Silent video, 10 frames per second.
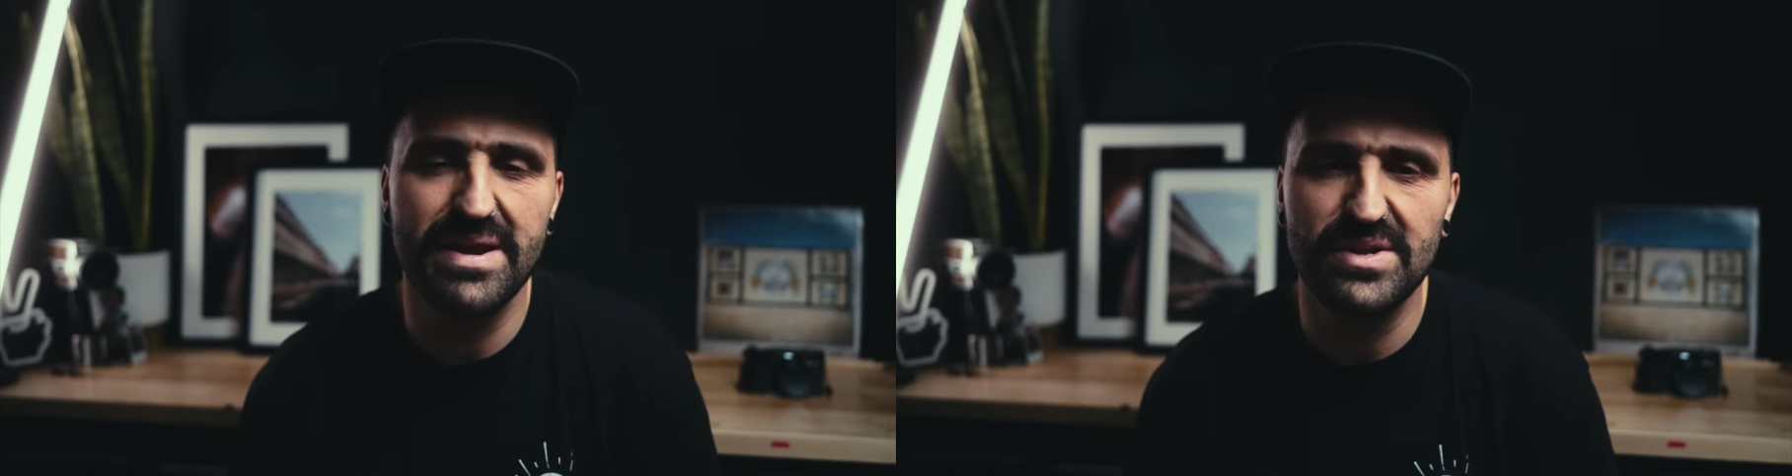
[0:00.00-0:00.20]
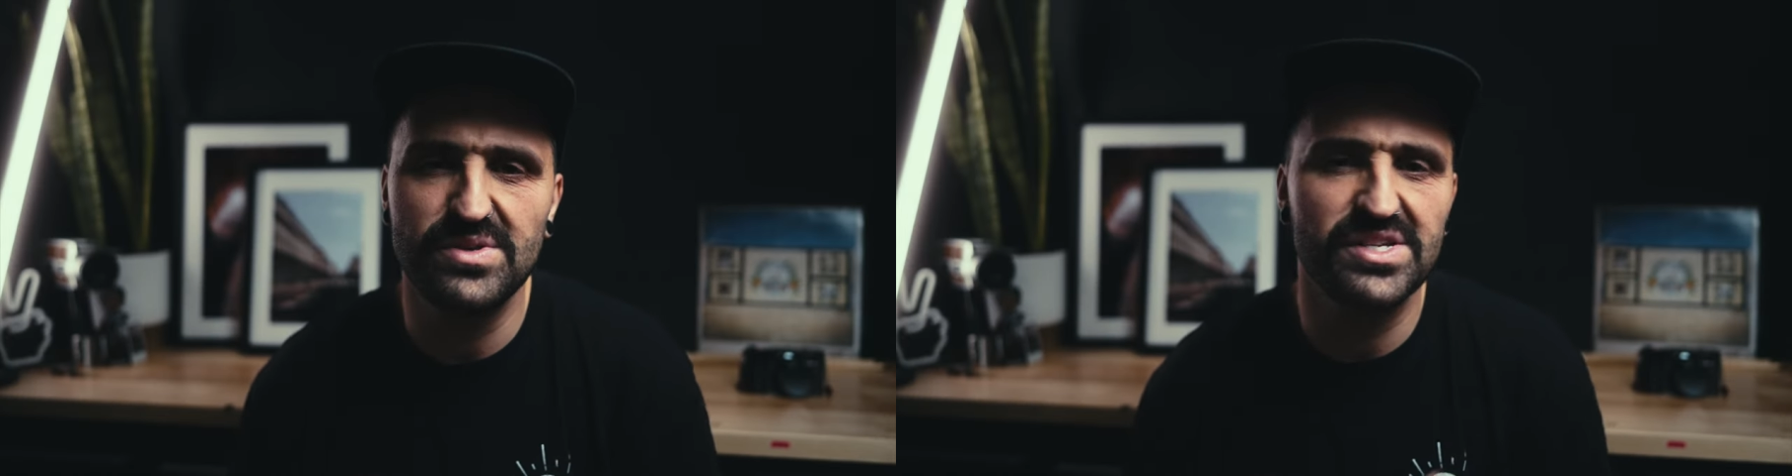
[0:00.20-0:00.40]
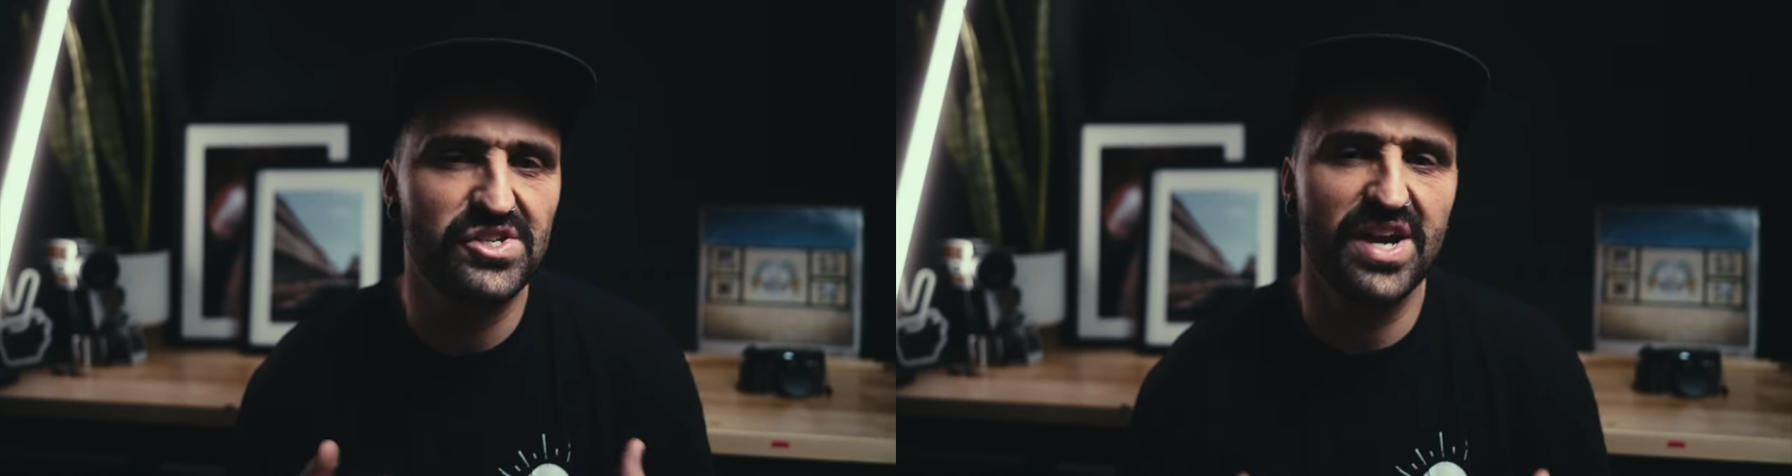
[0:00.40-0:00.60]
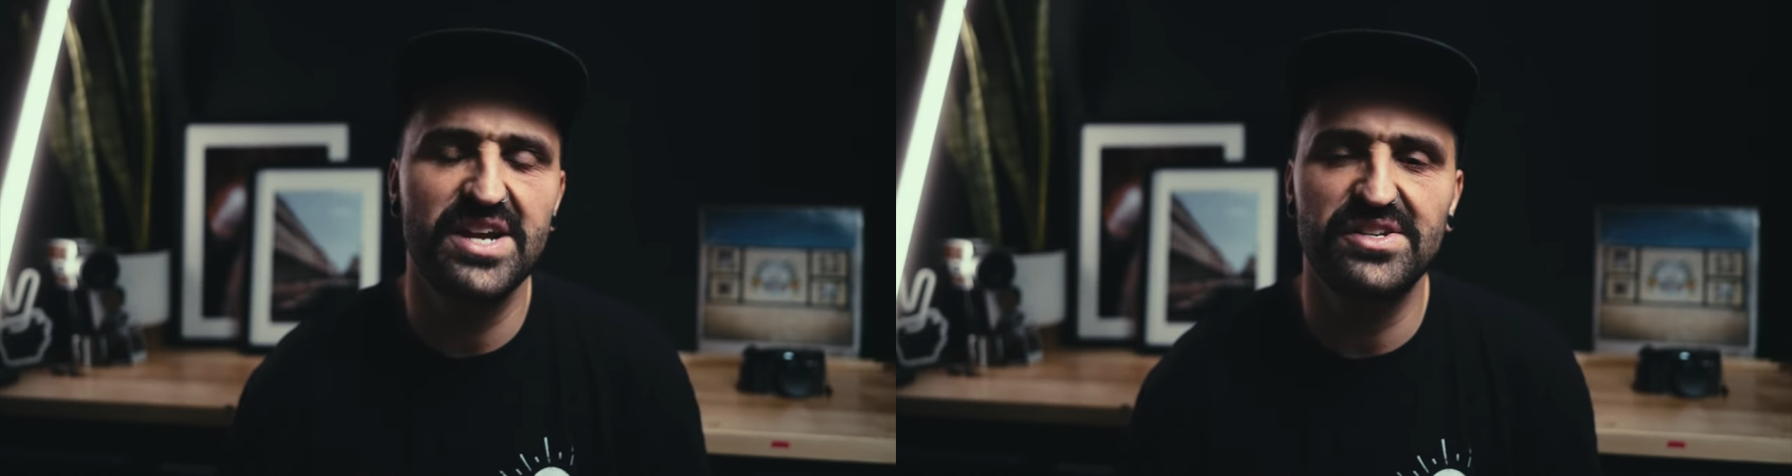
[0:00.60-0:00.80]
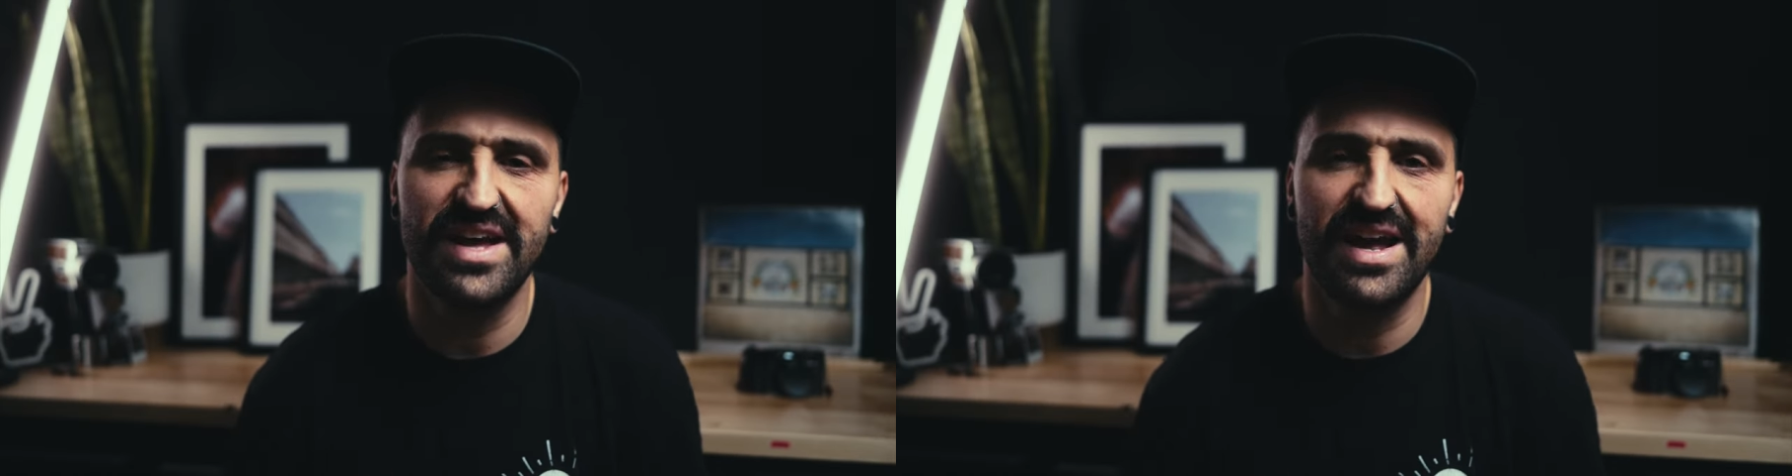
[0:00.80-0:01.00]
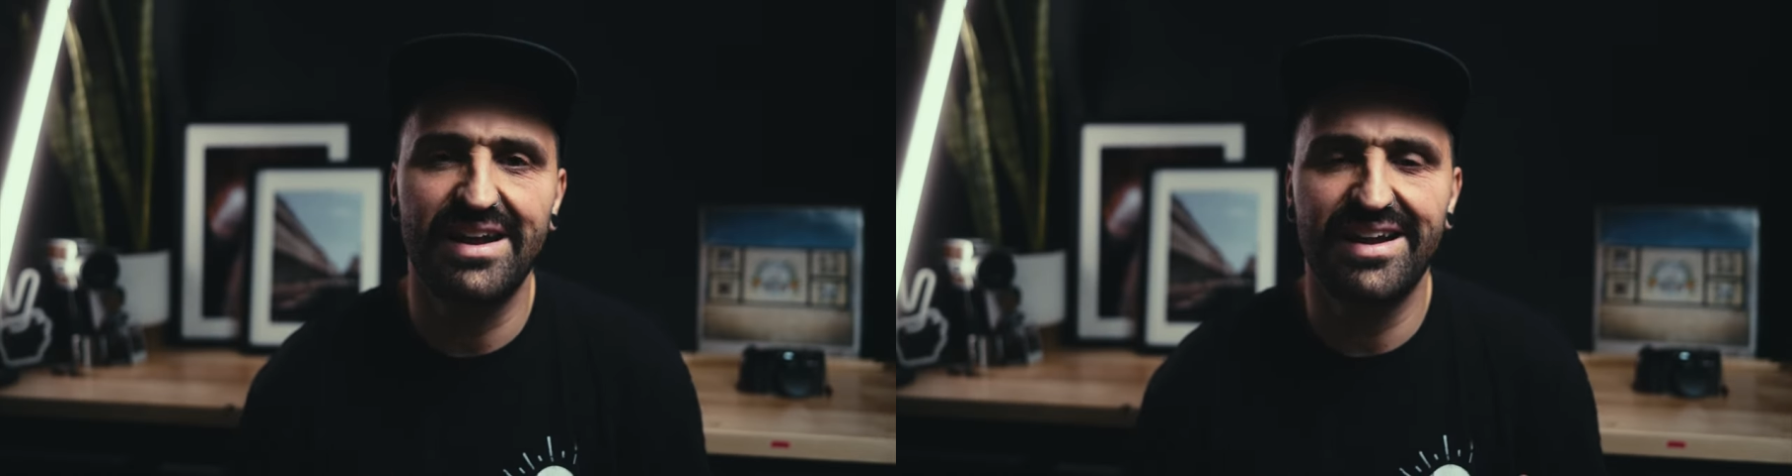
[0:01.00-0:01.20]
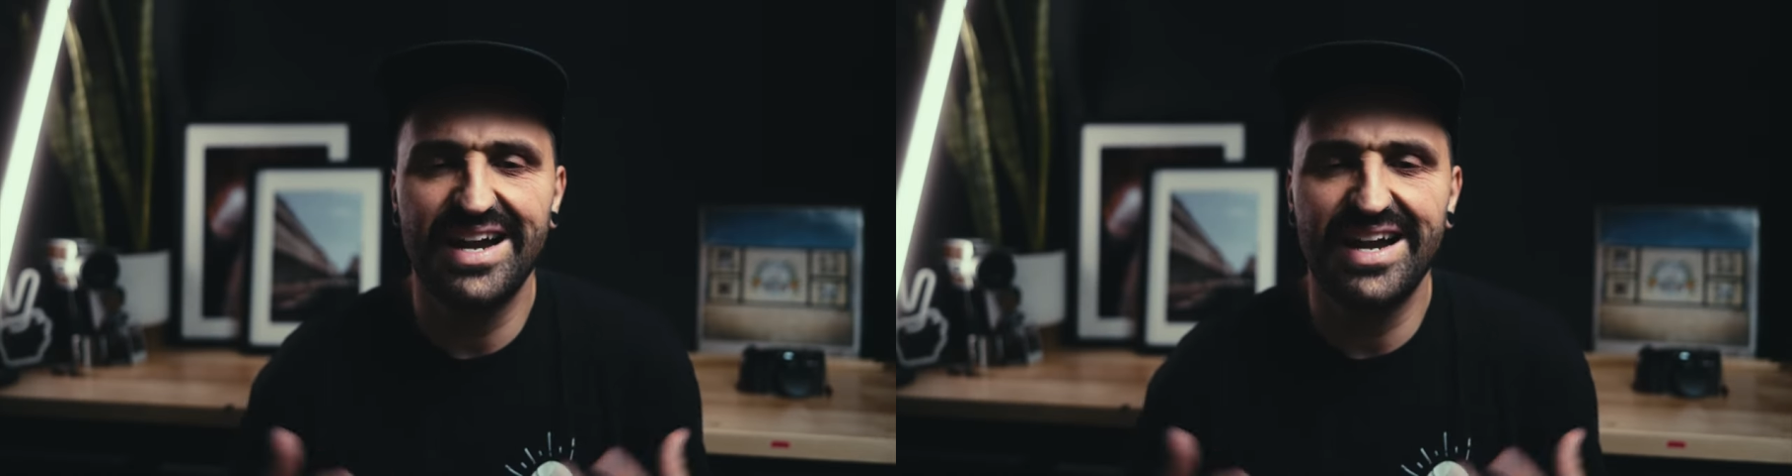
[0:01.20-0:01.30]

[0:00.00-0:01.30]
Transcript: menu to change that.